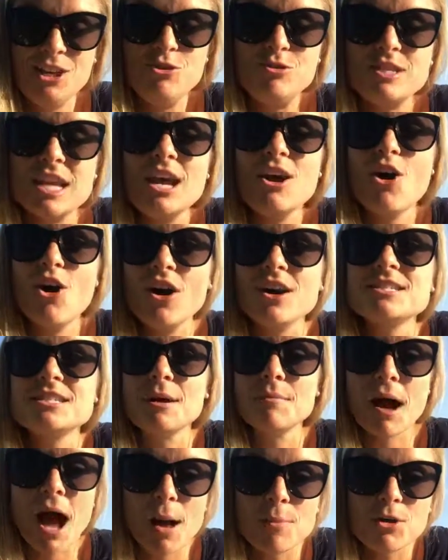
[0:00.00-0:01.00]
You say,
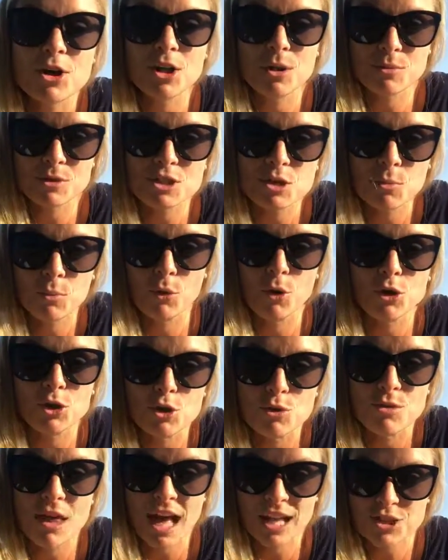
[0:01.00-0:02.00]
awesome, I'm going to support
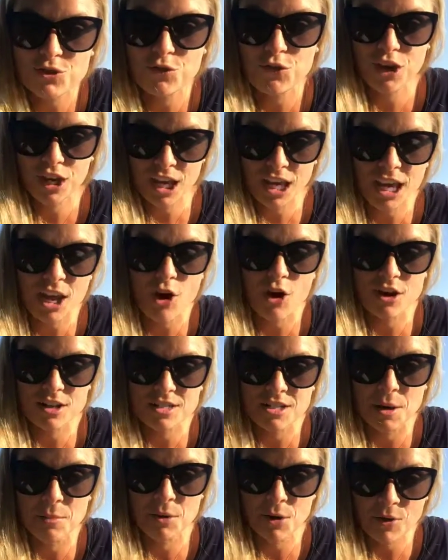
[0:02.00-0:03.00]
you. That's freaking
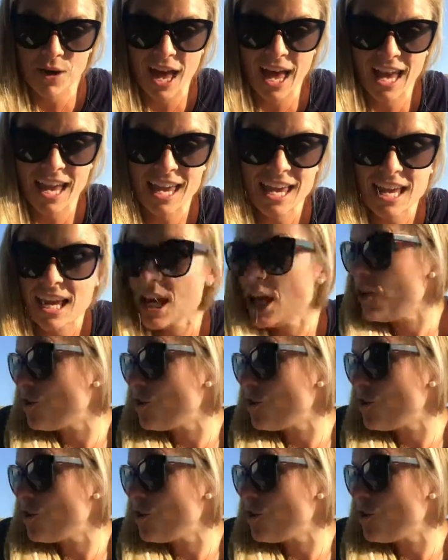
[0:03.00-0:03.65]
awesome, okay?